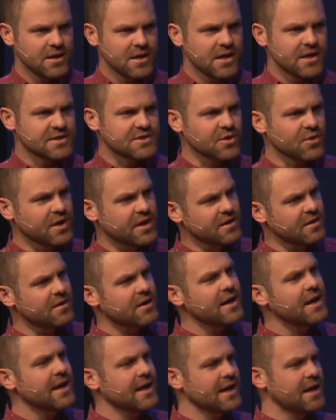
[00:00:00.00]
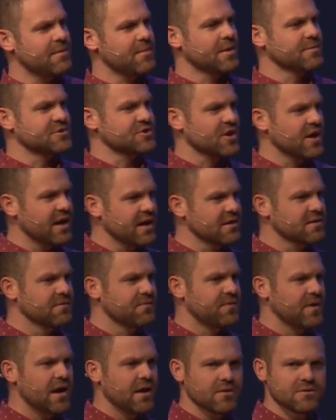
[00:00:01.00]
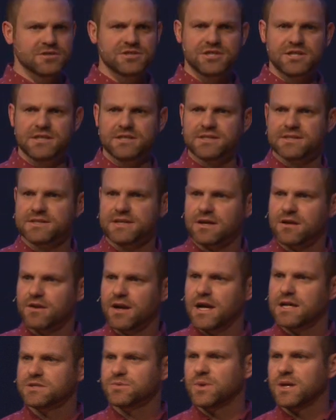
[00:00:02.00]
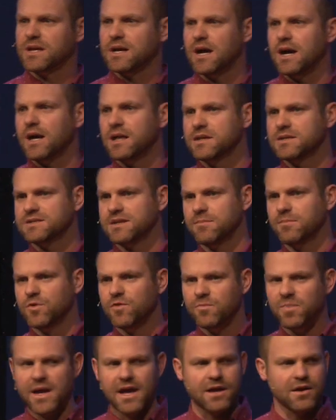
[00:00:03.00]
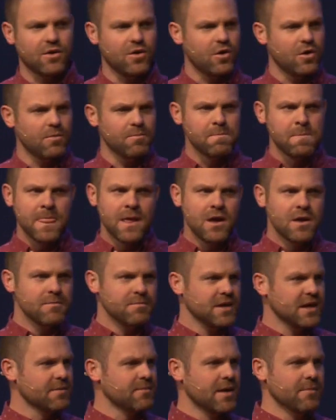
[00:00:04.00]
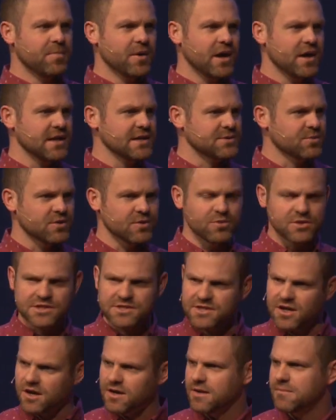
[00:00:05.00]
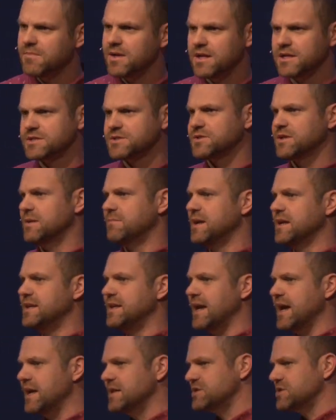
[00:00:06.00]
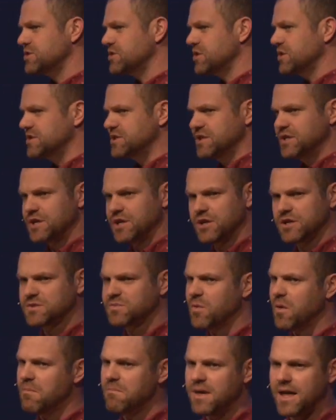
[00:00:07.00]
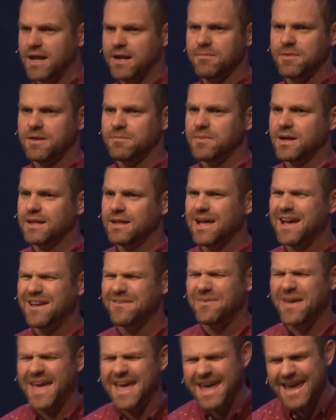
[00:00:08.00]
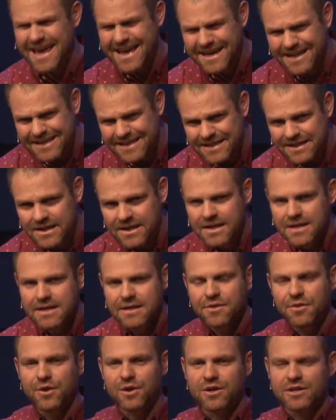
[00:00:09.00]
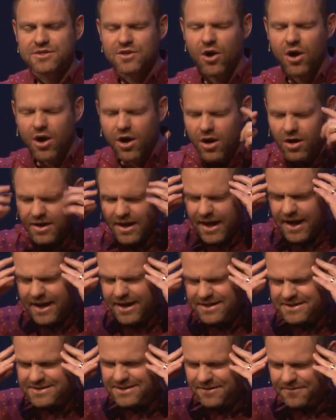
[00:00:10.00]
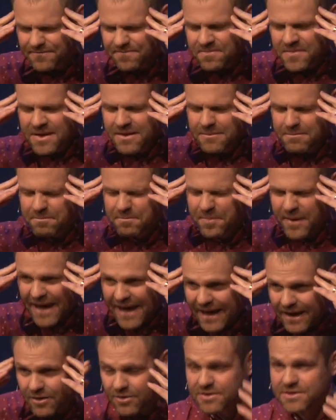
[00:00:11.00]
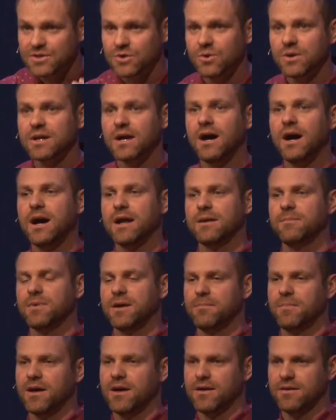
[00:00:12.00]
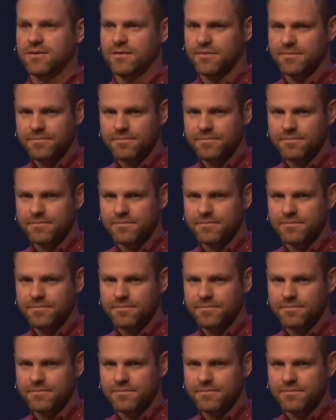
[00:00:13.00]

And so here I am, I'm trying to follow Jesus. I graduate college, I move back home. Me and my buddies were, we're starting a ministry at my dad's church, and there's momentum in my life, and there's all kinds of battles going on in my mind.